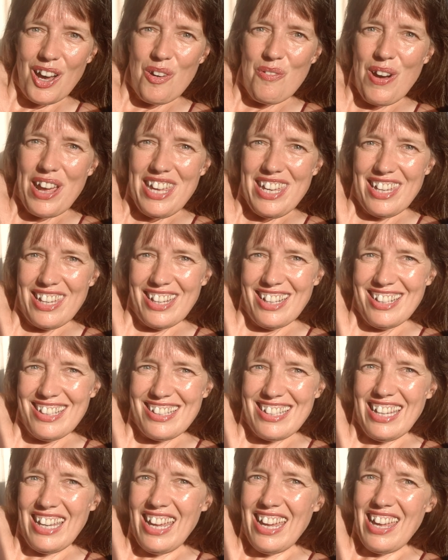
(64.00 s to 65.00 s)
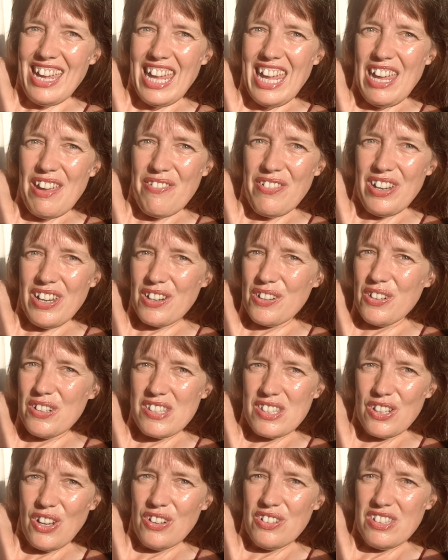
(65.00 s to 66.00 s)
Awakened, even
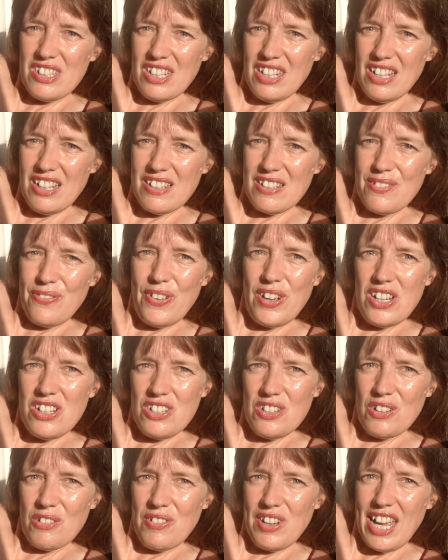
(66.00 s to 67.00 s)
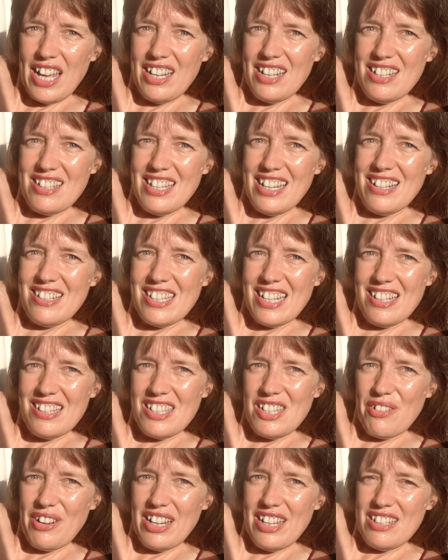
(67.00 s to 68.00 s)
across continents, virtual reality
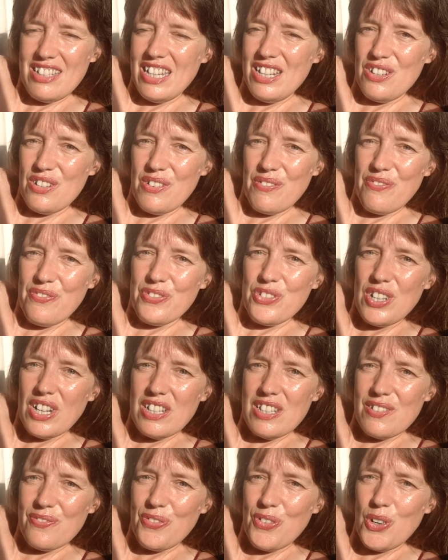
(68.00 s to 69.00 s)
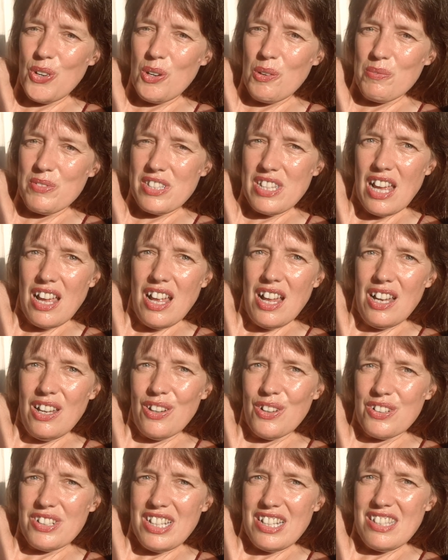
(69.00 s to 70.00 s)
sensuality transforms
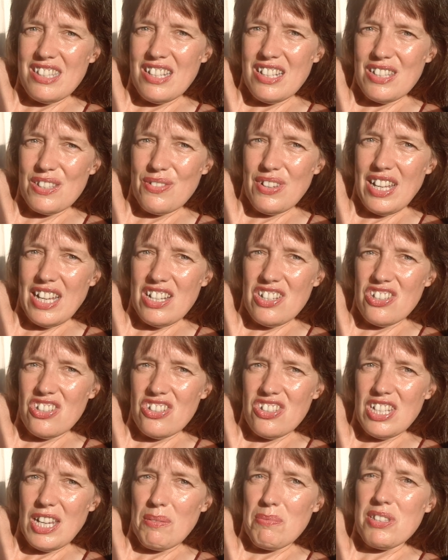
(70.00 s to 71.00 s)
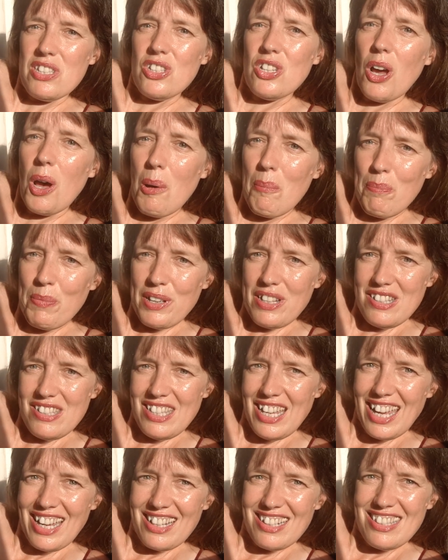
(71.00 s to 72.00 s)
long-distance relationships. Top
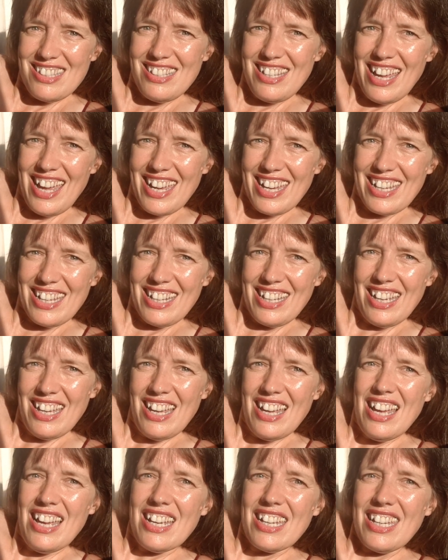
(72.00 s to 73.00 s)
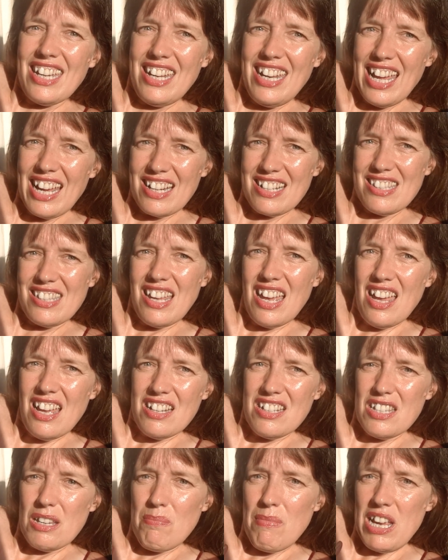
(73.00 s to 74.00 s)
sex tech connects
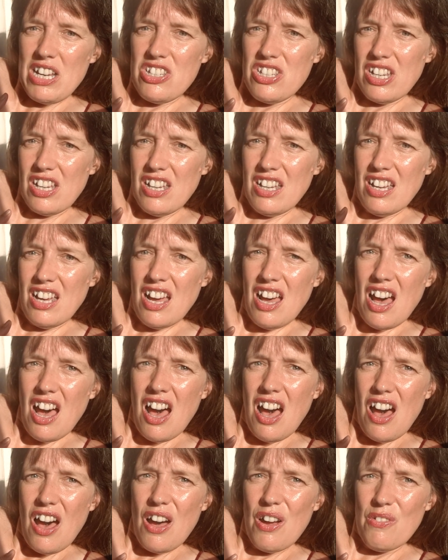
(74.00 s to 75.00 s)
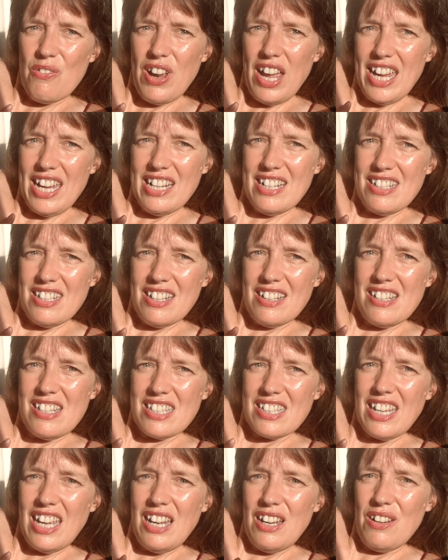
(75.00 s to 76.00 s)
to measure heart rate,
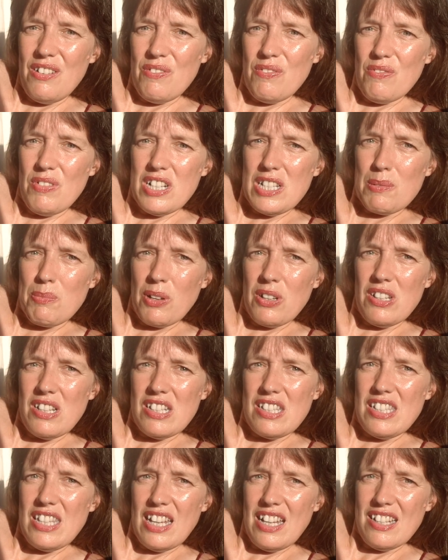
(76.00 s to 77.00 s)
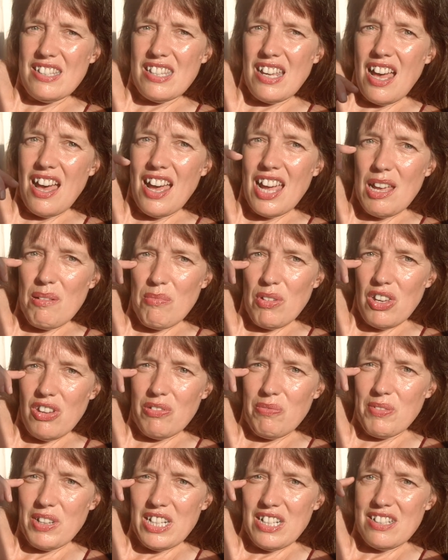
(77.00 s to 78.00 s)
skin responses, eye
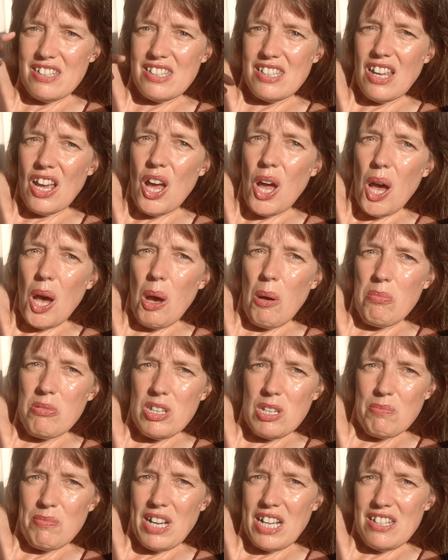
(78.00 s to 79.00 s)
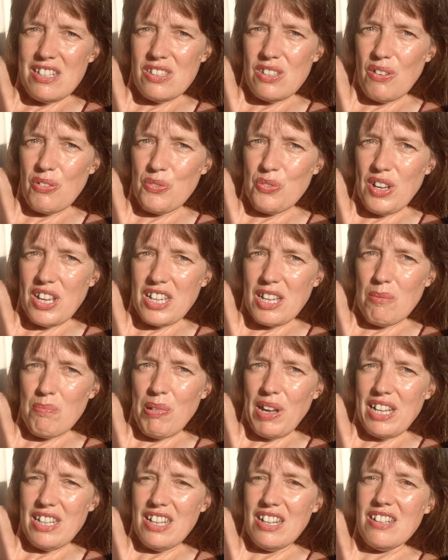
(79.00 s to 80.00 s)
movements. Optimized software
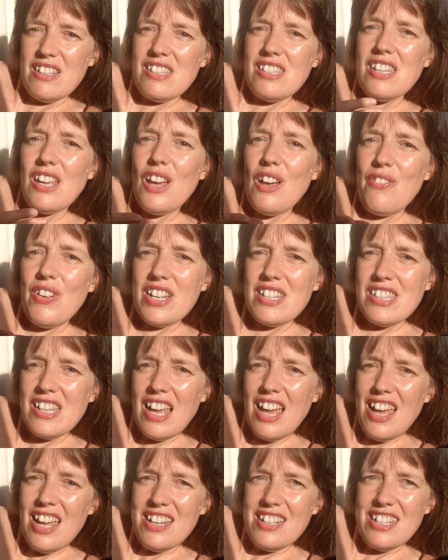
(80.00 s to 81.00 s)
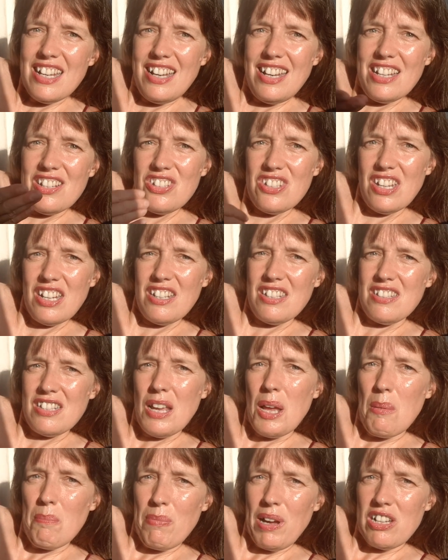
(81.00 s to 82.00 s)
companions serve us delicious
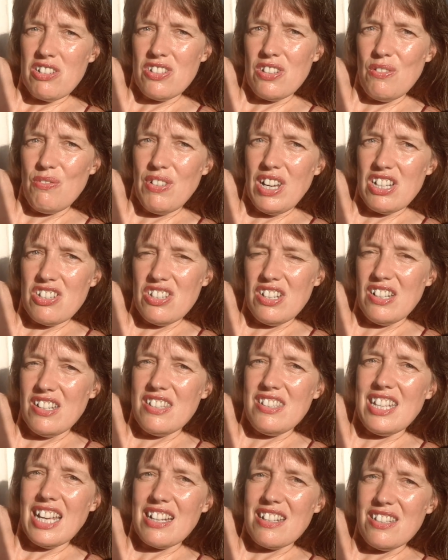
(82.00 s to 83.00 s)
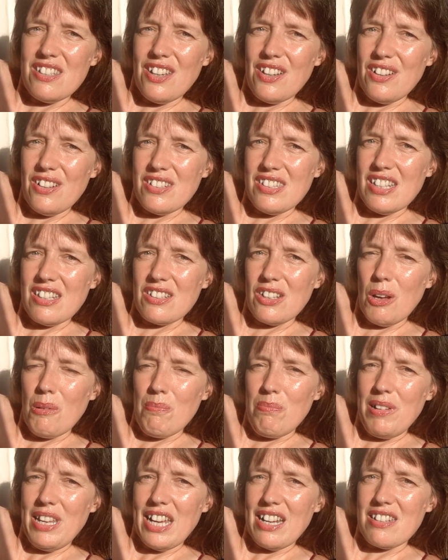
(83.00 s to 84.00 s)
passion rations. Sex dolls as
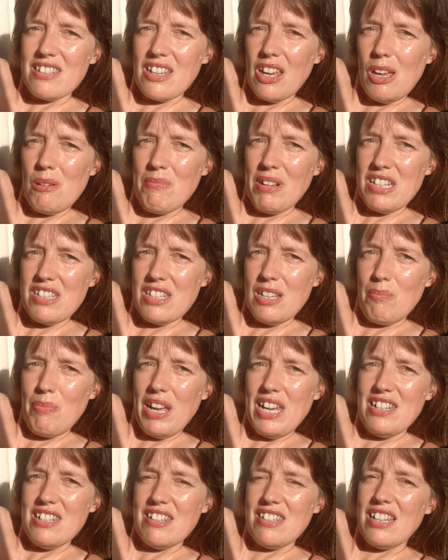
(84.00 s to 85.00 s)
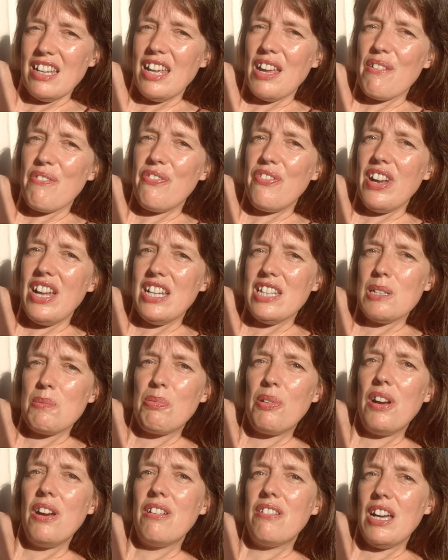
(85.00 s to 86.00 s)
complex co-masturbators, like friends
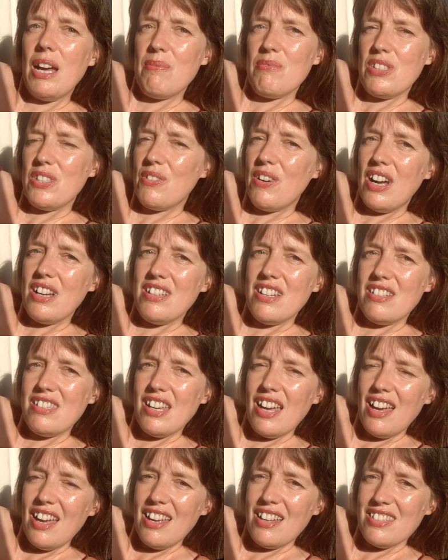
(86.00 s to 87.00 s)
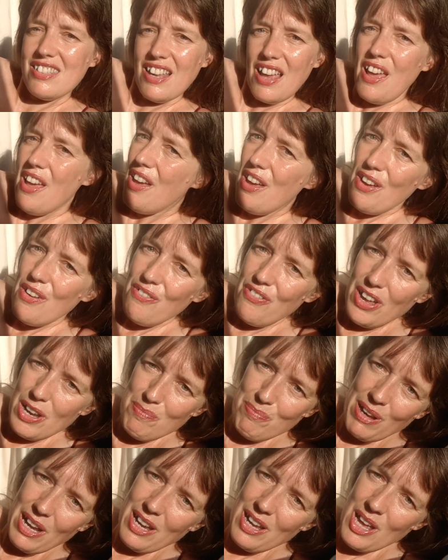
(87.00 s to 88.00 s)
programmed to our desires,
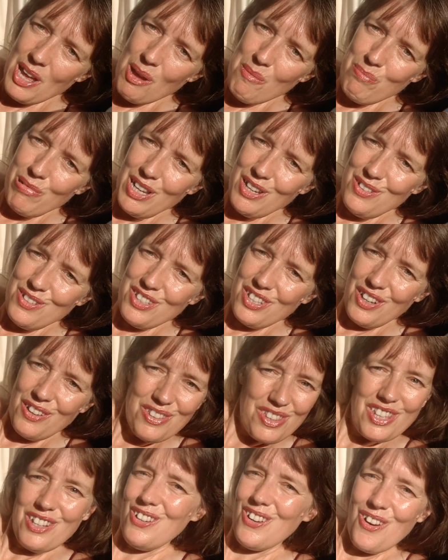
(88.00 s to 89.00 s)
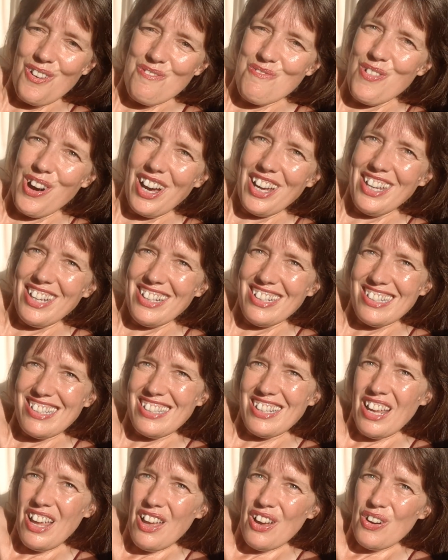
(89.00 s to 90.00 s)
fed by Bluetooth, not
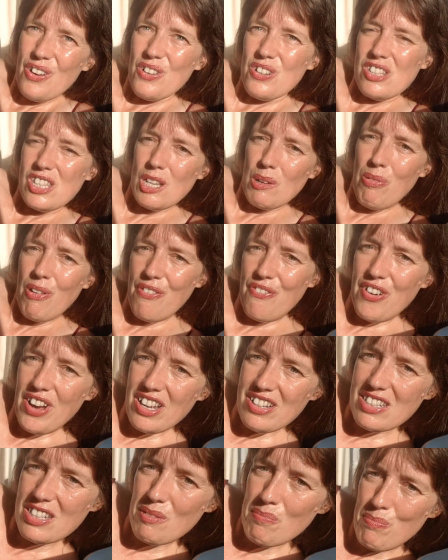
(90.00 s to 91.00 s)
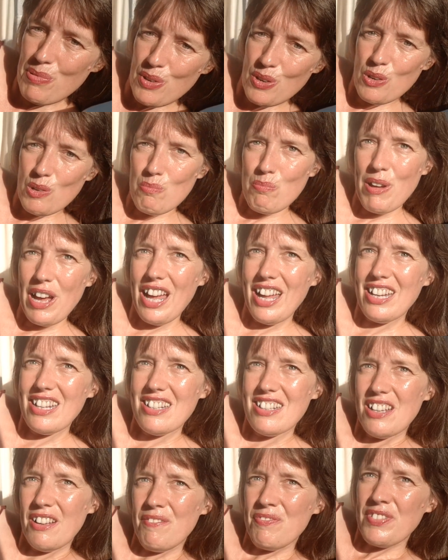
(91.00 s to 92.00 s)
wires, or super fast
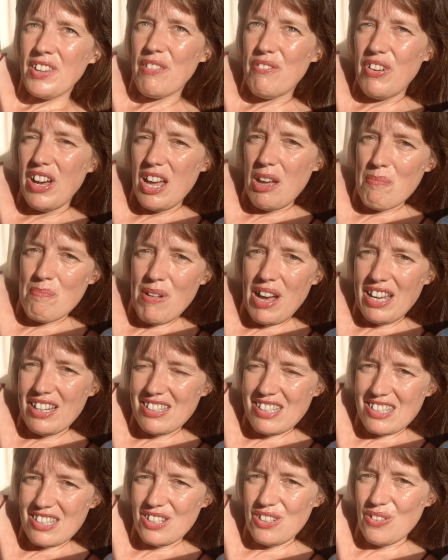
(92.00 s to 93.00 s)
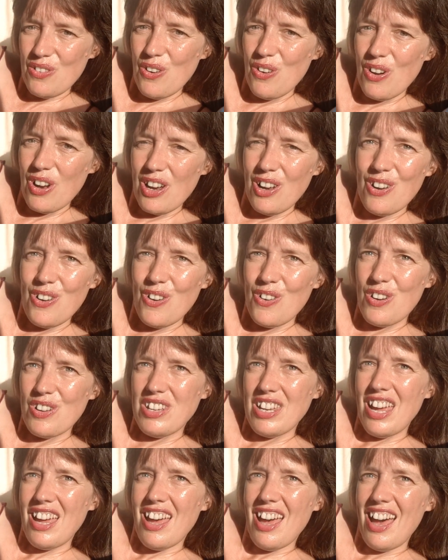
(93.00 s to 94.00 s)
broadband via masked or clawed
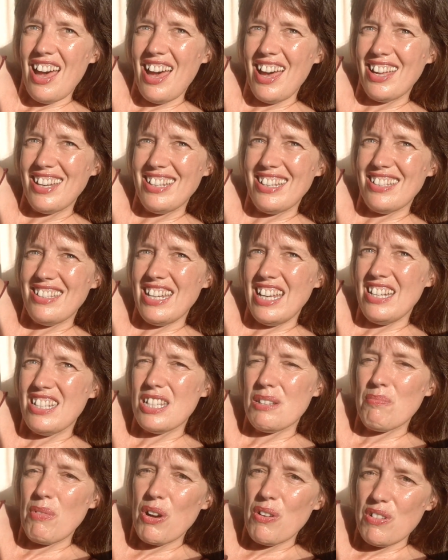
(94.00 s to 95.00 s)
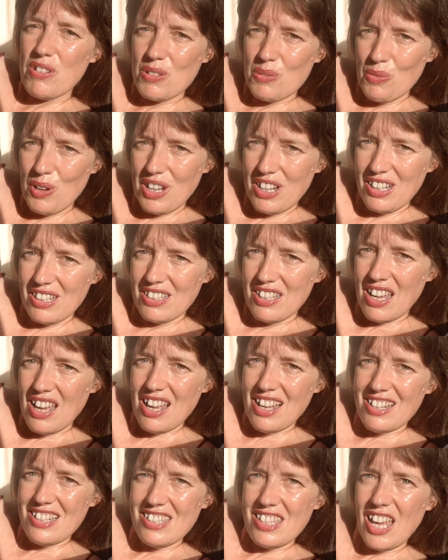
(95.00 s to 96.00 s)
hand. In tomorrow's world,
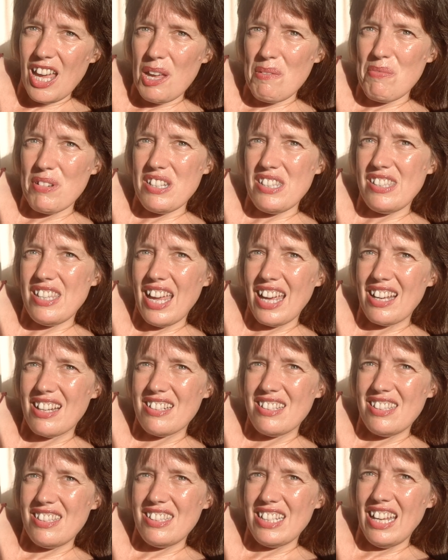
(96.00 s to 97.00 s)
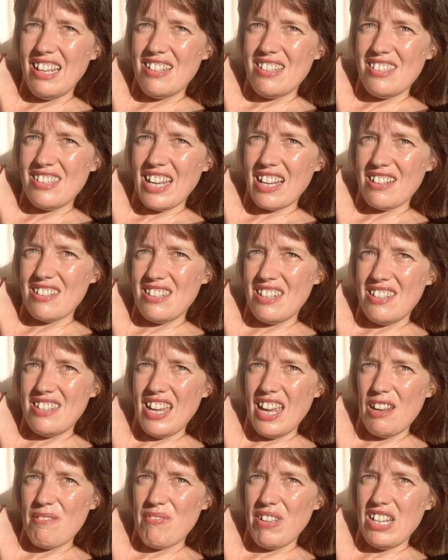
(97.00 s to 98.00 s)
cyber sex is
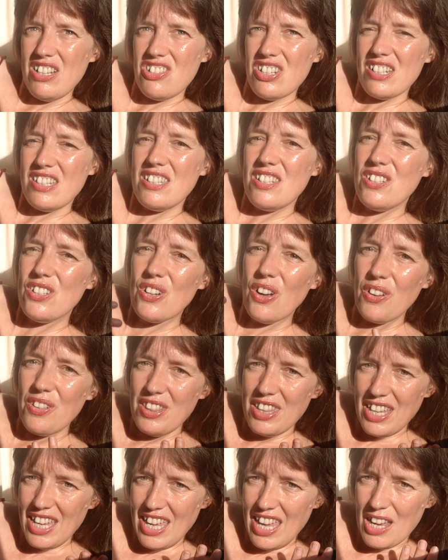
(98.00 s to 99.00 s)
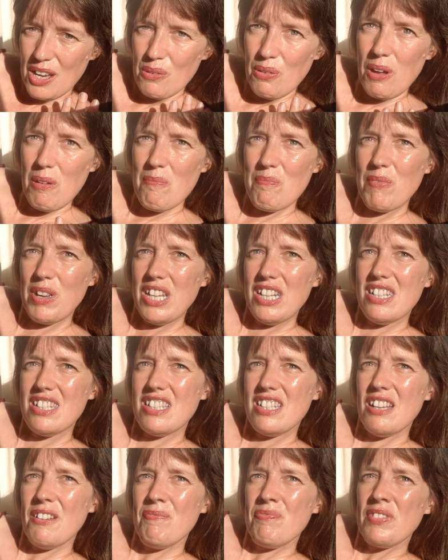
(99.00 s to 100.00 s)
sextertainment. Just don the
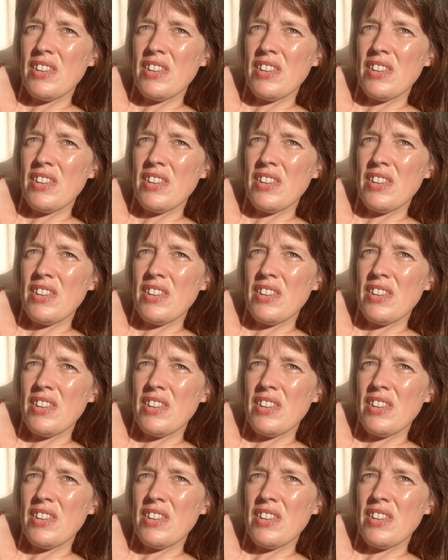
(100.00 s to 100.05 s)
equipment.